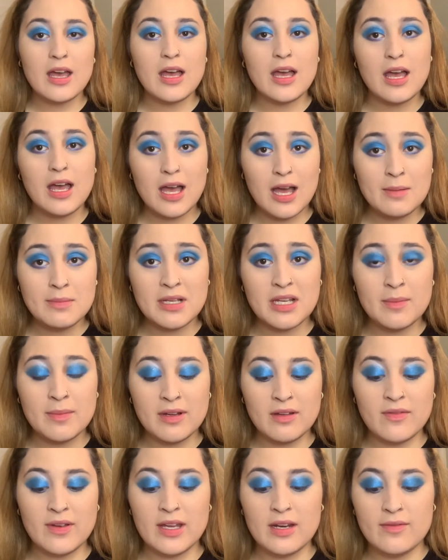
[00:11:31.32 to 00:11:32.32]
I'm not a big
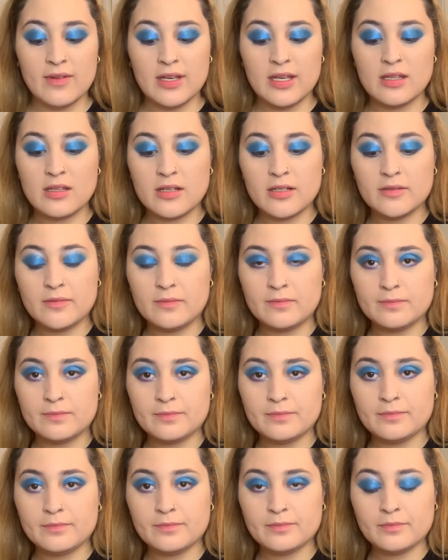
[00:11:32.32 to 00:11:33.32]
fan of it either,
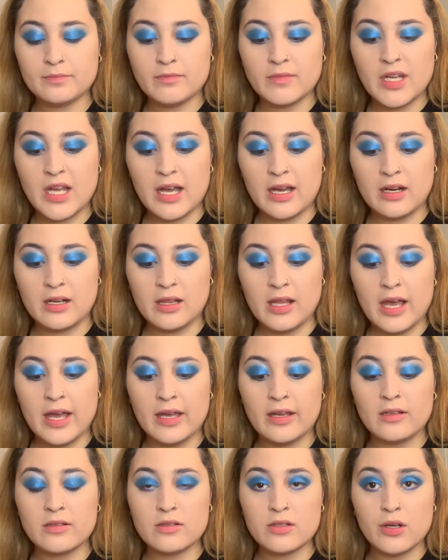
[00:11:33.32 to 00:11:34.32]
not gonna lie.
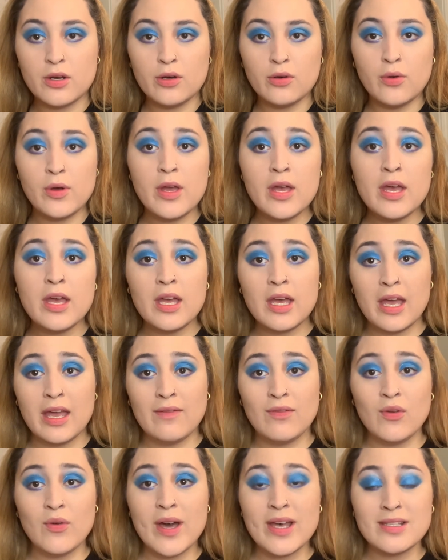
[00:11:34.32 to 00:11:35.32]
So if
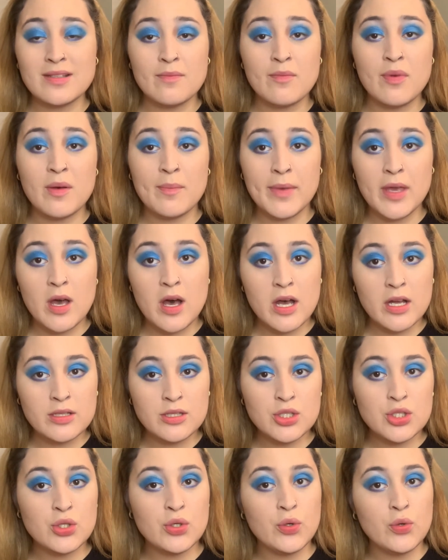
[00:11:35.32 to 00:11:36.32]
you guys can put me on
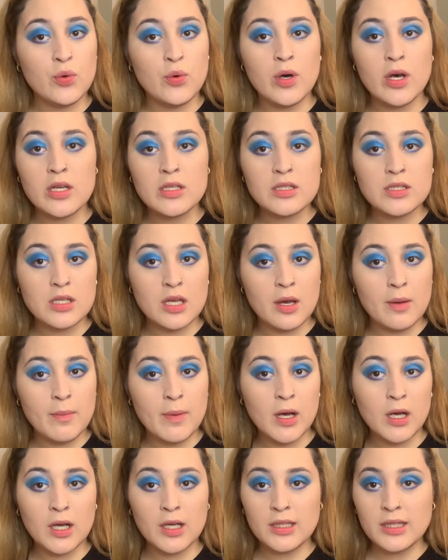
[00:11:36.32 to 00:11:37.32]
to some
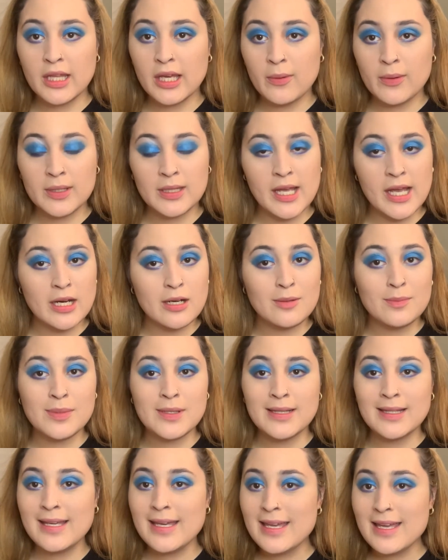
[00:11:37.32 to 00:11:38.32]
good liquid liner,
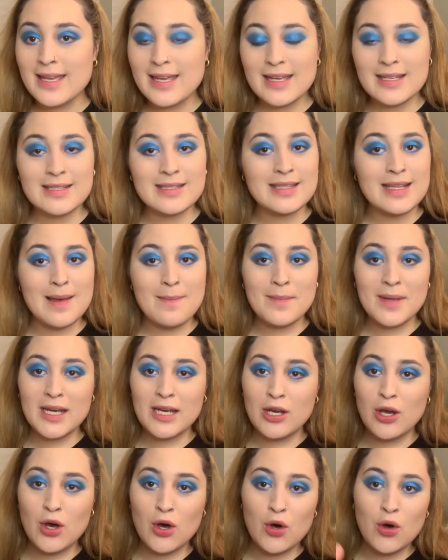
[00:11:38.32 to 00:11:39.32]
please let me
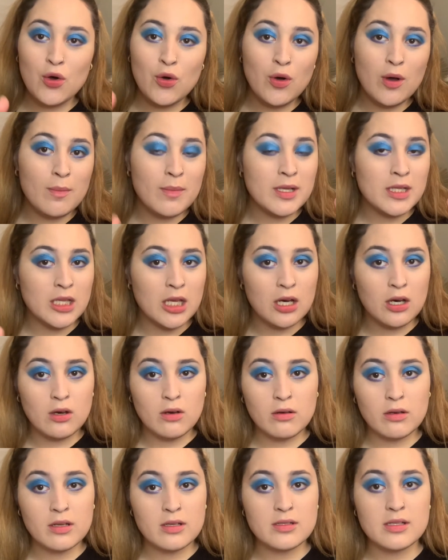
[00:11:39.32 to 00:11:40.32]
know below,
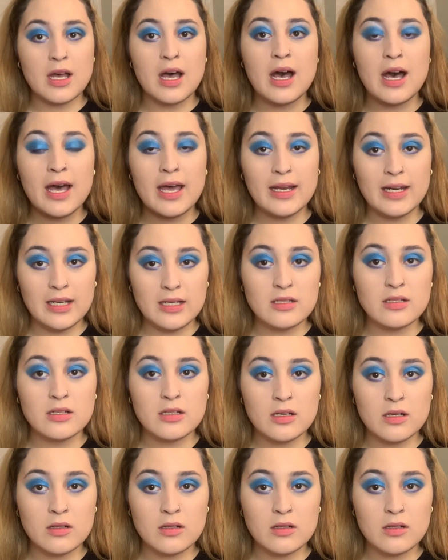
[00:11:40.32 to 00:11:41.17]
because I need to know.